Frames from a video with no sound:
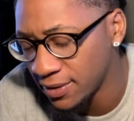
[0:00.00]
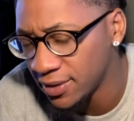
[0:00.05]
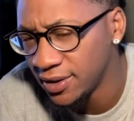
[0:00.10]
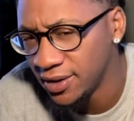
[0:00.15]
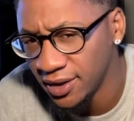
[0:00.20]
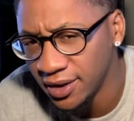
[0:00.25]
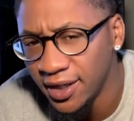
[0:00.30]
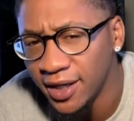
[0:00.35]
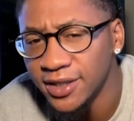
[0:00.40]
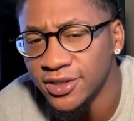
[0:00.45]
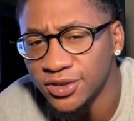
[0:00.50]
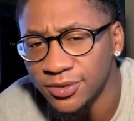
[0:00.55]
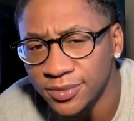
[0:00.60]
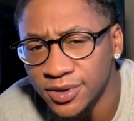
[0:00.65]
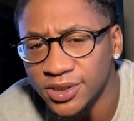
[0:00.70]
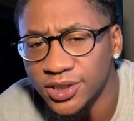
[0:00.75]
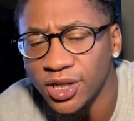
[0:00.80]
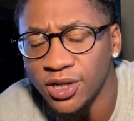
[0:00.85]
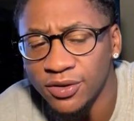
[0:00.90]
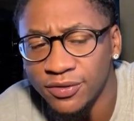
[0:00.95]
Good
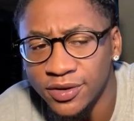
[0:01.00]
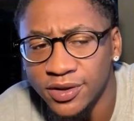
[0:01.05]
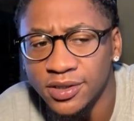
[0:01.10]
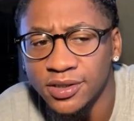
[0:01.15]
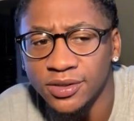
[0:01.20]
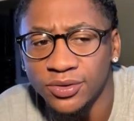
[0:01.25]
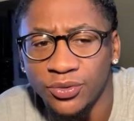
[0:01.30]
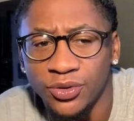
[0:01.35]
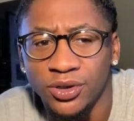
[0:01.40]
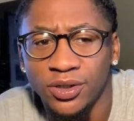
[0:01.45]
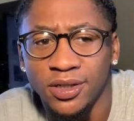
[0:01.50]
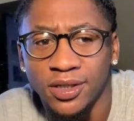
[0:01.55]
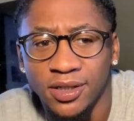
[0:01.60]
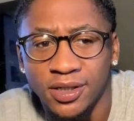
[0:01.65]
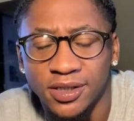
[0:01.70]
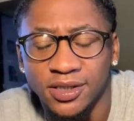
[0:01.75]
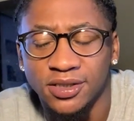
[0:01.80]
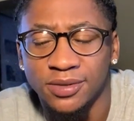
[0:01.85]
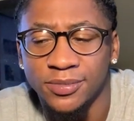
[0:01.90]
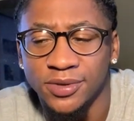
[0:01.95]
customer service, real good
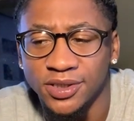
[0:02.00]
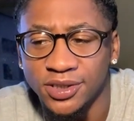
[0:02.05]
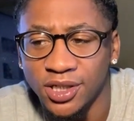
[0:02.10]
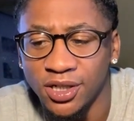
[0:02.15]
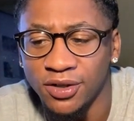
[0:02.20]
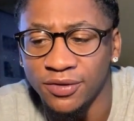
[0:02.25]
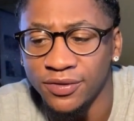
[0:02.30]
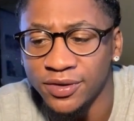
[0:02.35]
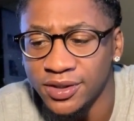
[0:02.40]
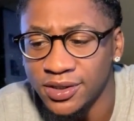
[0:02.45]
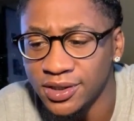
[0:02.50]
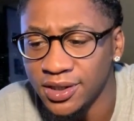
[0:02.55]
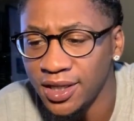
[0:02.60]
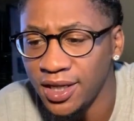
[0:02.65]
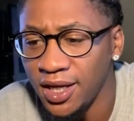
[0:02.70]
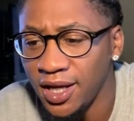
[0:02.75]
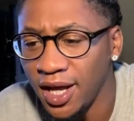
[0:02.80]
customer service.